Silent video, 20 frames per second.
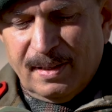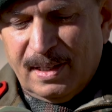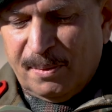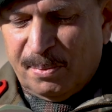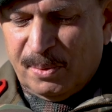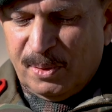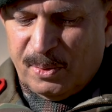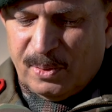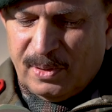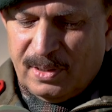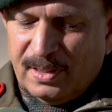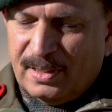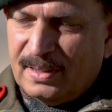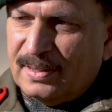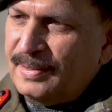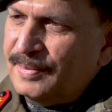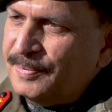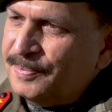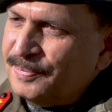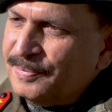Absolutely.
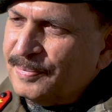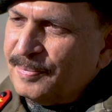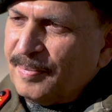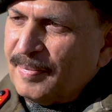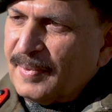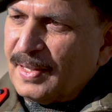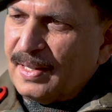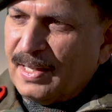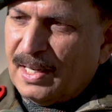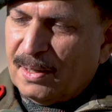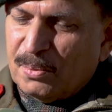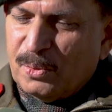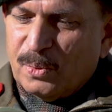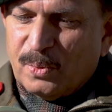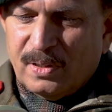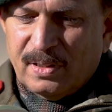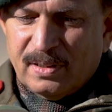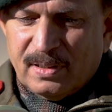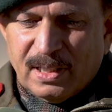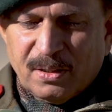Mm-hmm.
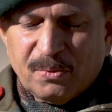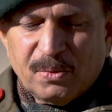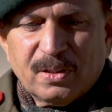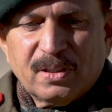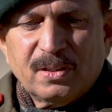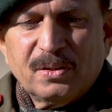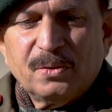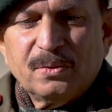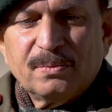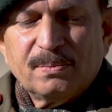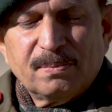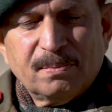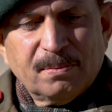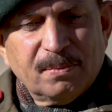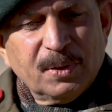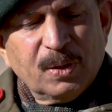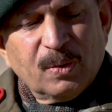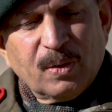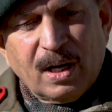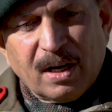Absolutely. That was a
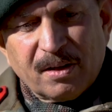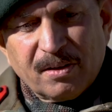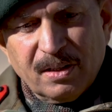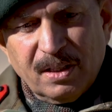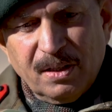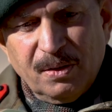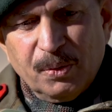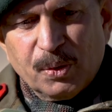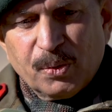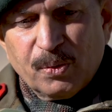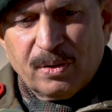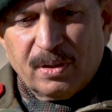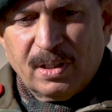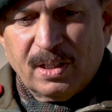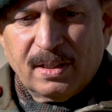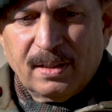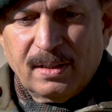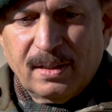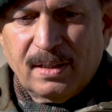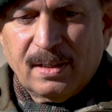you know action which was
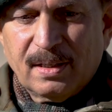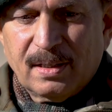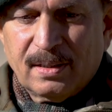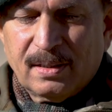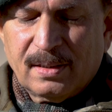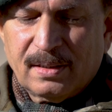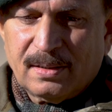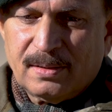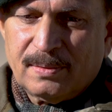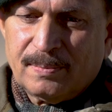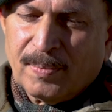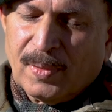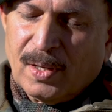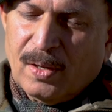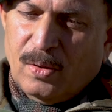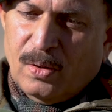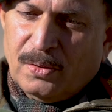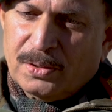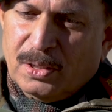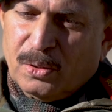done uh,
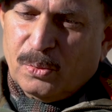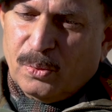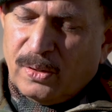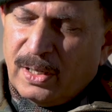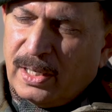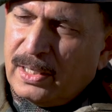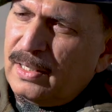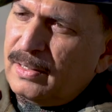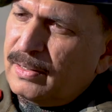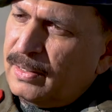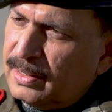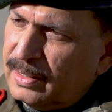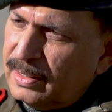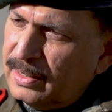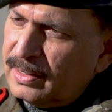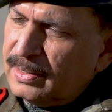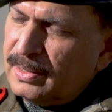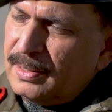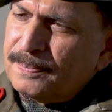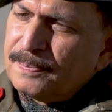on the 29th and
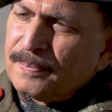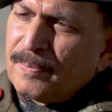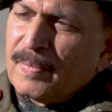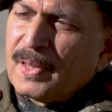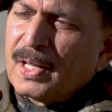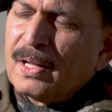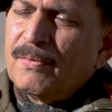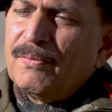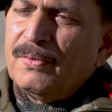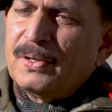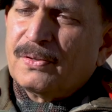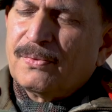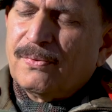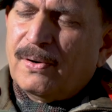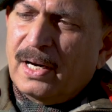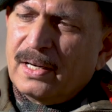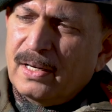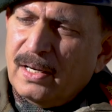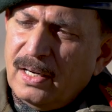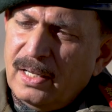30th, which
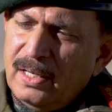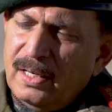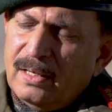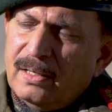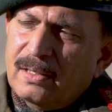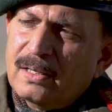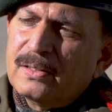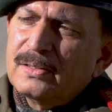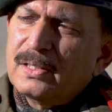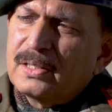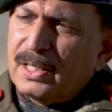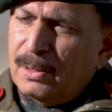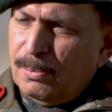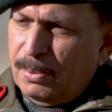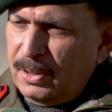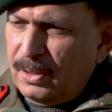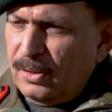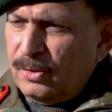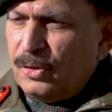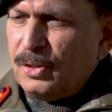finally turned the
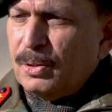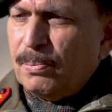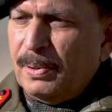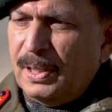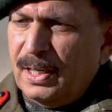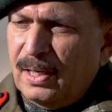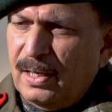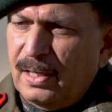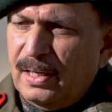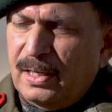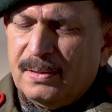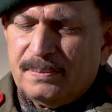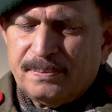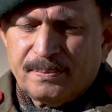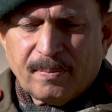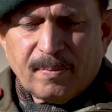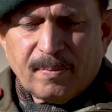tables on the PLA